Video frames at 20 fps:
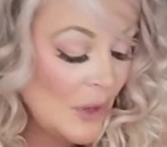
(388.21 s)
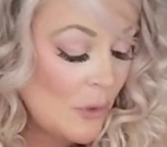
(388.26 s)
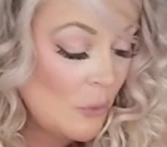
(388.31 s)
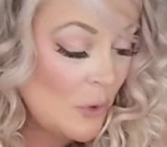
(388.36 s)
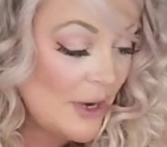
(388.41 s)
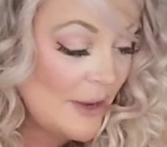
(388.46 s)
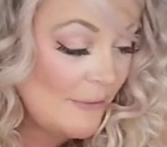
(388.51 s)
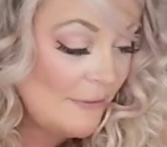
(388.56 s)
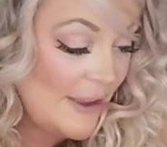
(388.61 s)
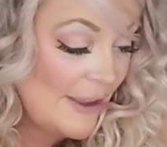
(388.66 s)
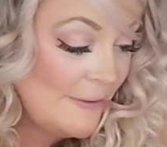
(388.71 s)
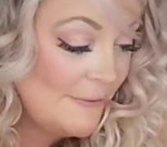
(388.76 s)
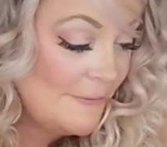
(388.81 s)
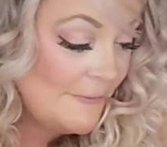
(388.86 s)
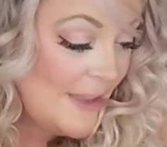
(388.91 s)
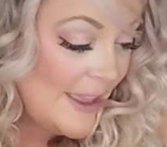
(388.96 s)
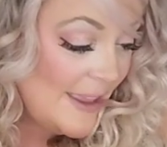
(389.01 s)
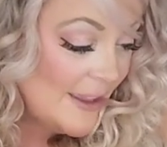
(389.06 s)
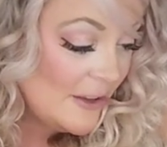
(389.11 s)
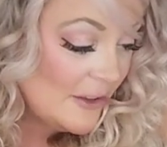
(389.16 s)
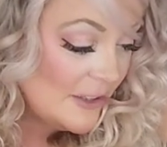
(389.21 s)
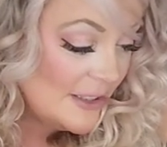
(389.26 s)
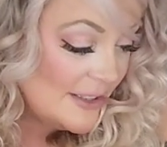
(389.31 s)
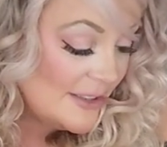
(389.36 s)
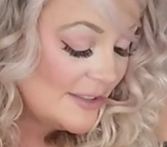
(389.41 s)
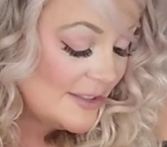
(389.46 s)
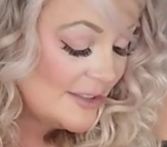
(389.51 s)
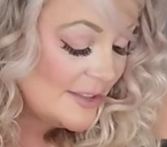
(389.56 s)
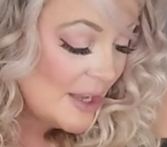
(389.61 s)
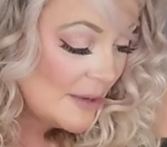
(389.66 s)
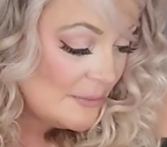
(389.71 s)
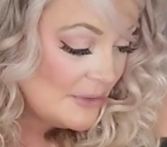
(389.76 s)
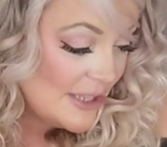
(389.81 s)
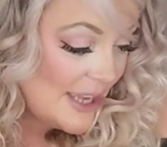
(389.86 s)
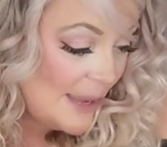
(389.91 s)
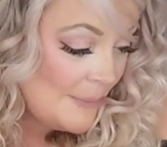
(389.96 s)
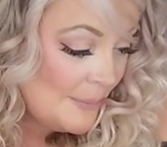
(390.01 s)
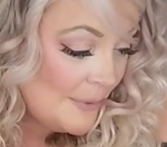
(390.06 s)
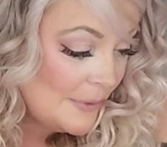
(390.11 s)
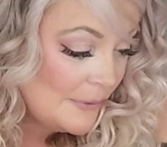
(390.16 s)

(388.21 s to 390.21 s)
What if I fail in some type